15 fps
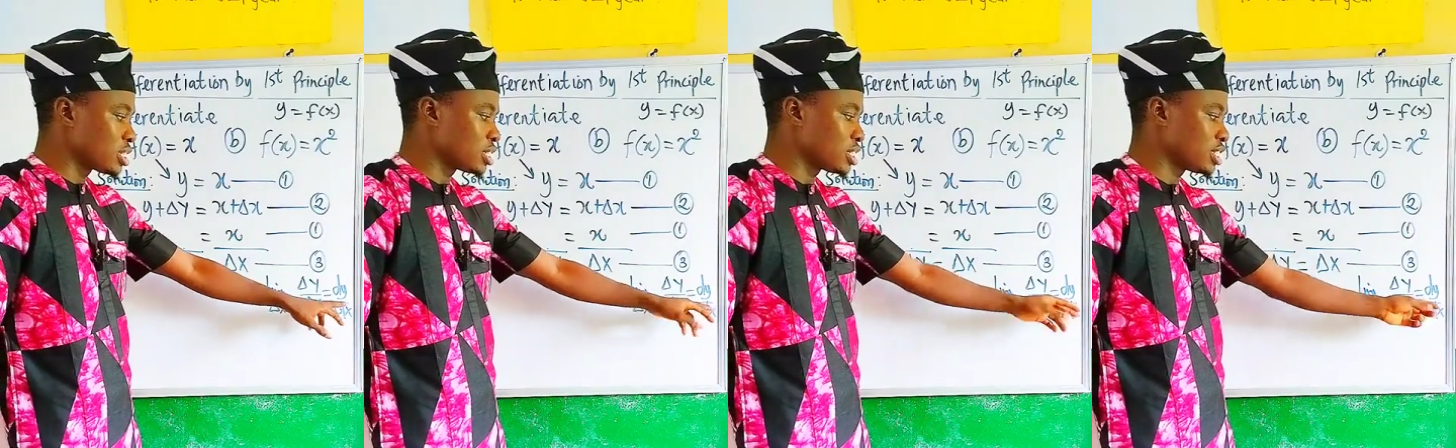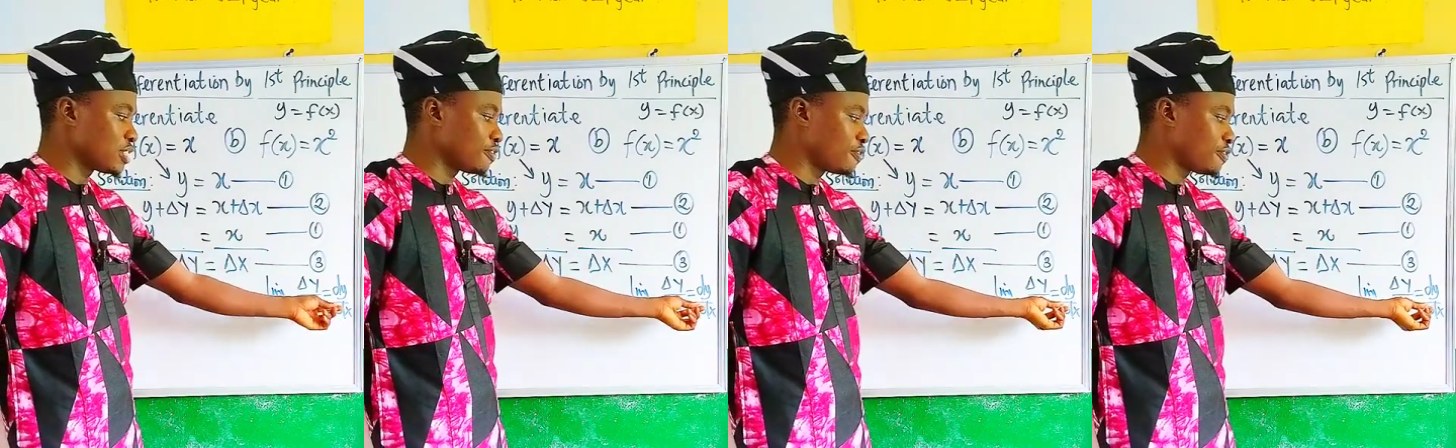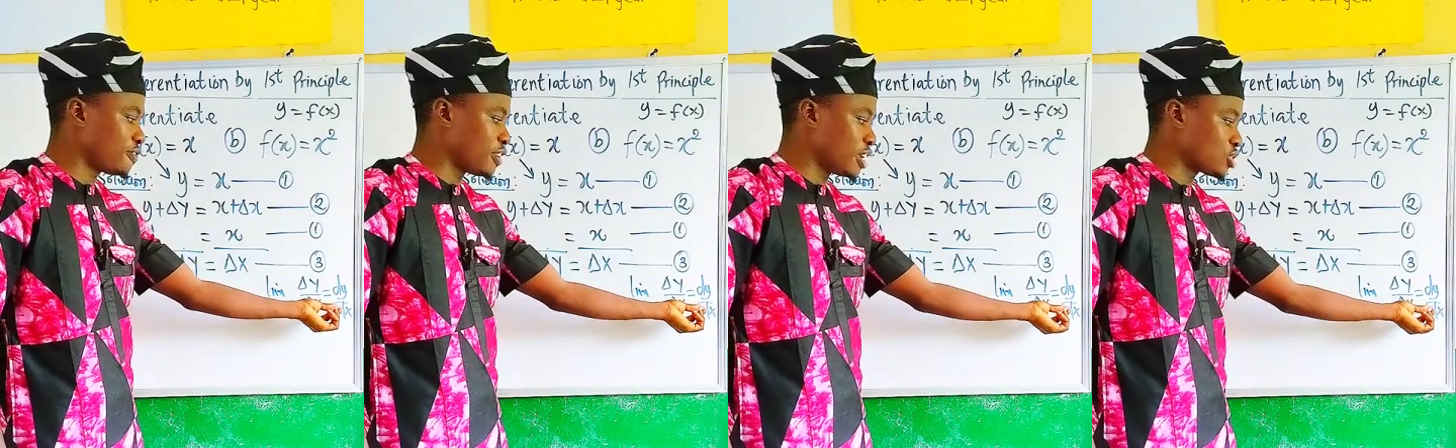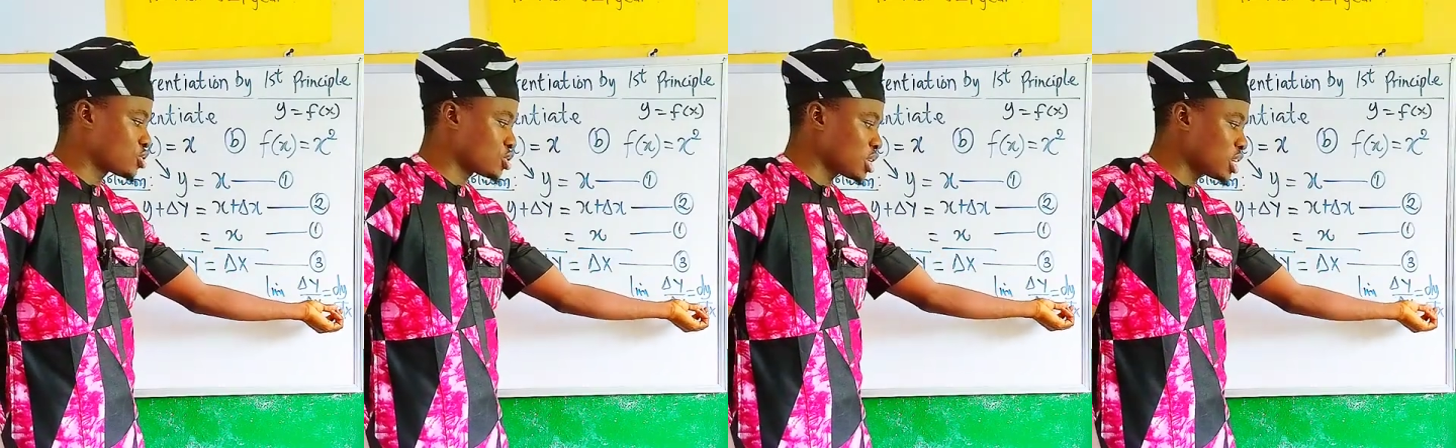the
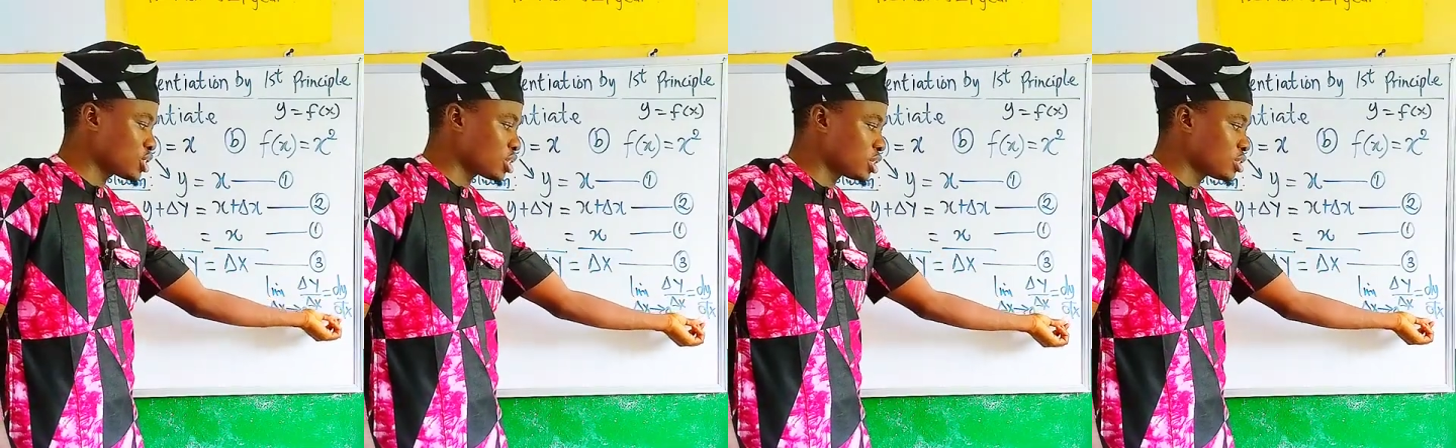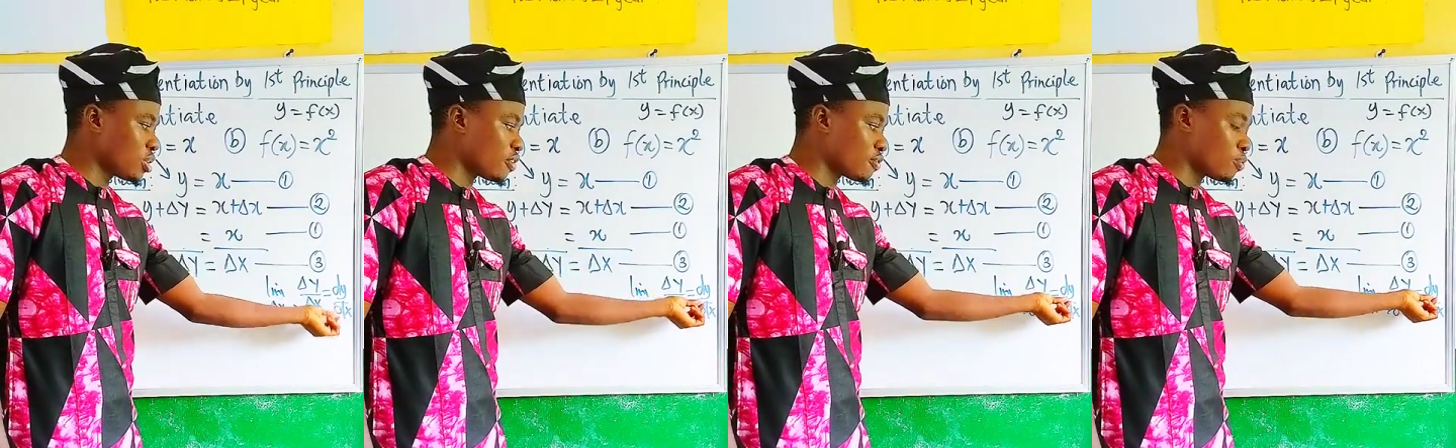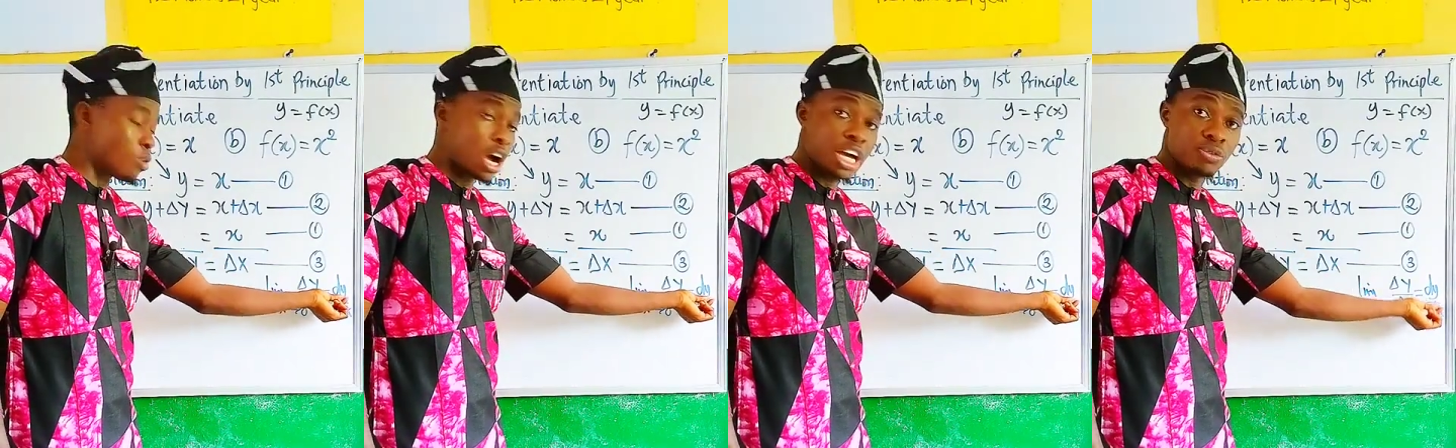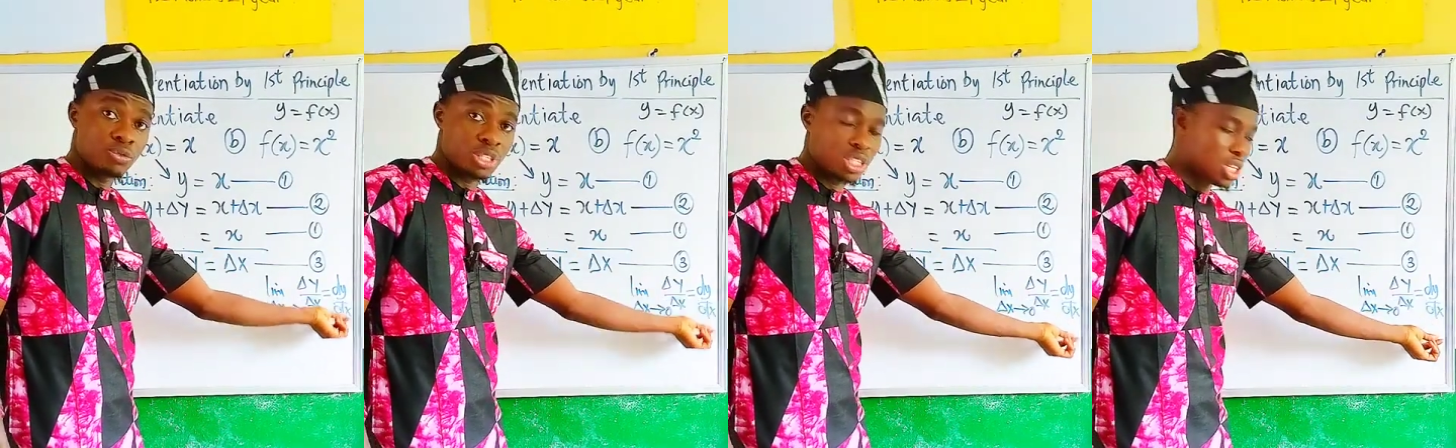differentiation of
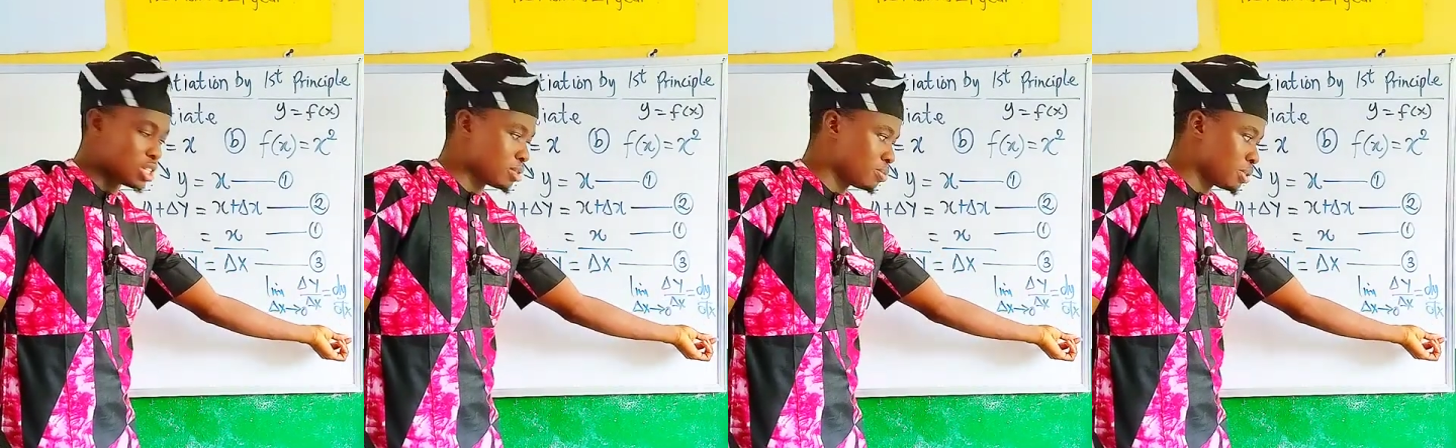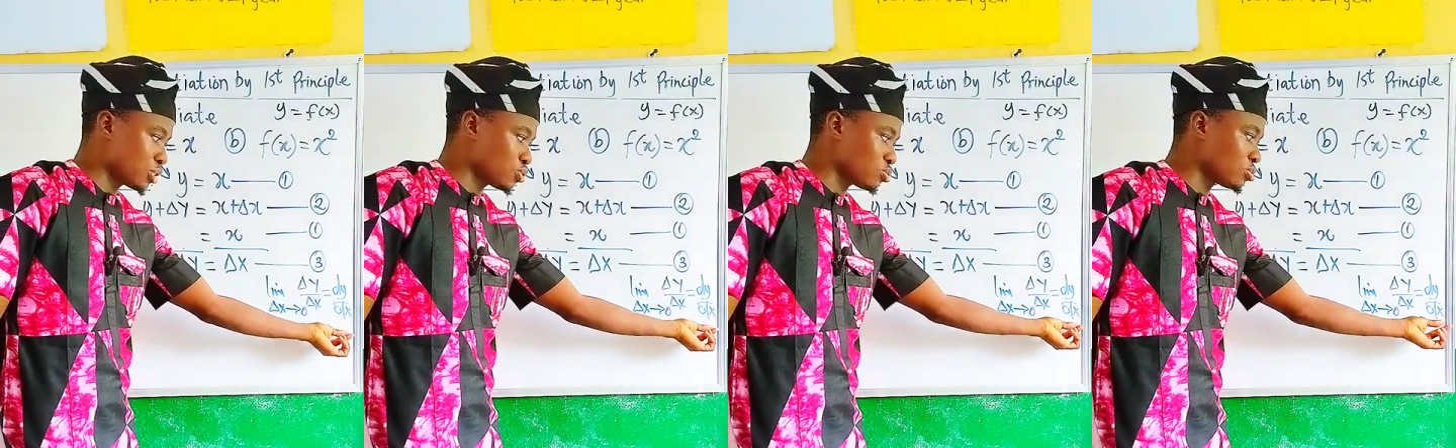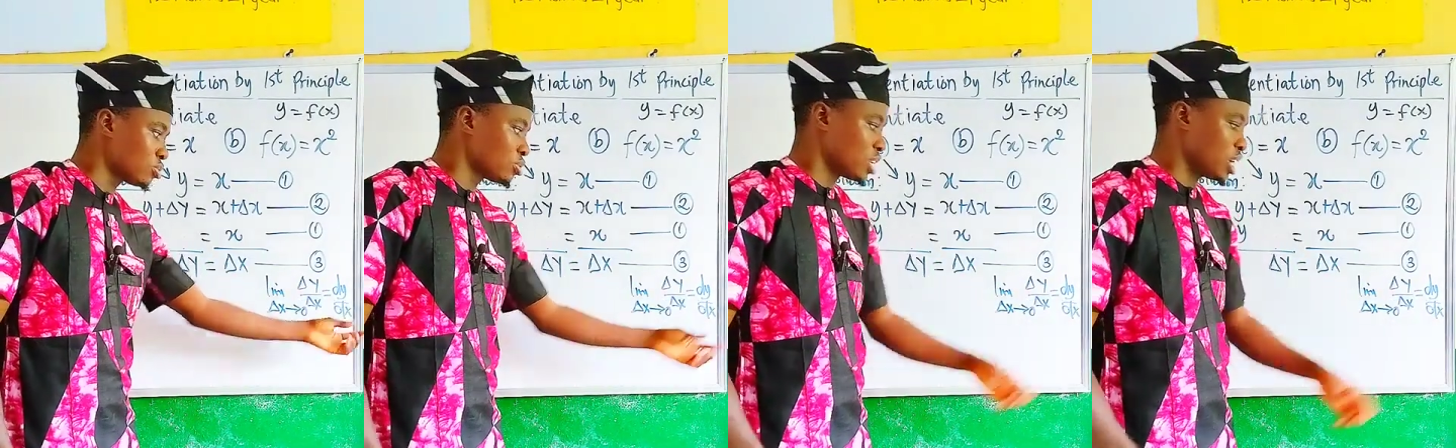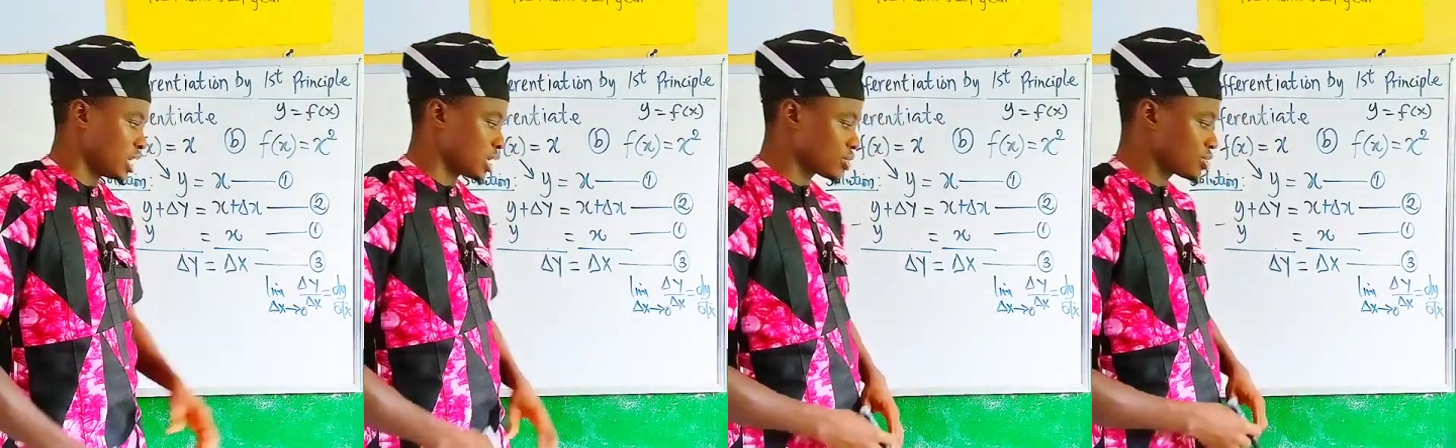y with respect
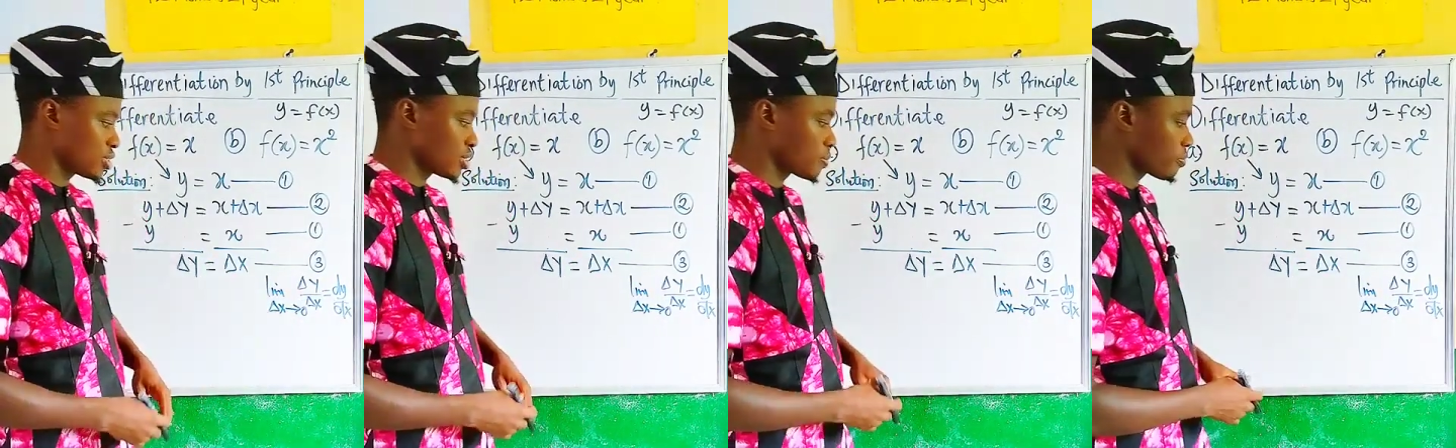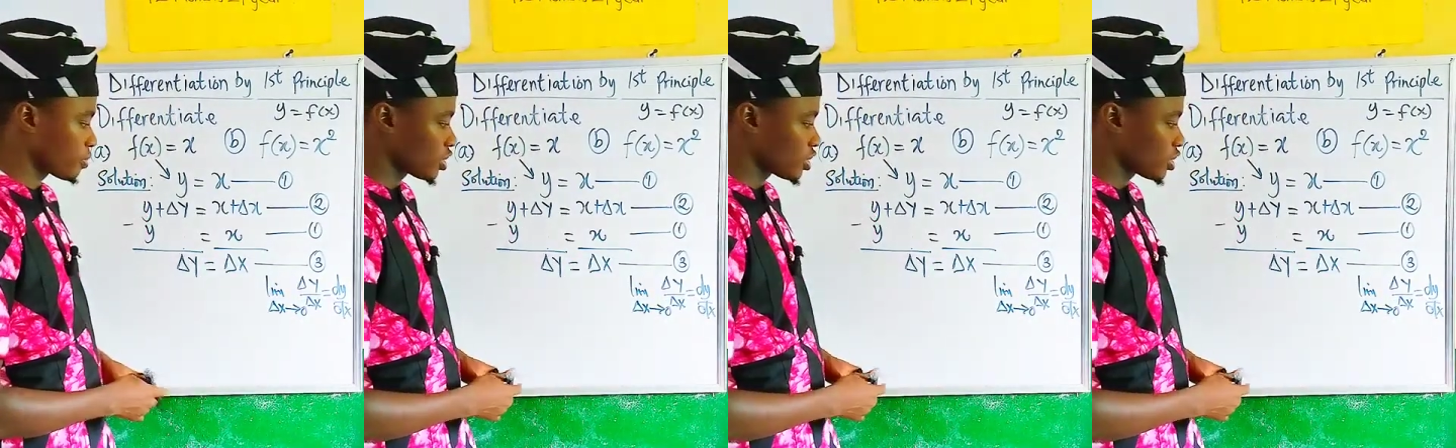to x.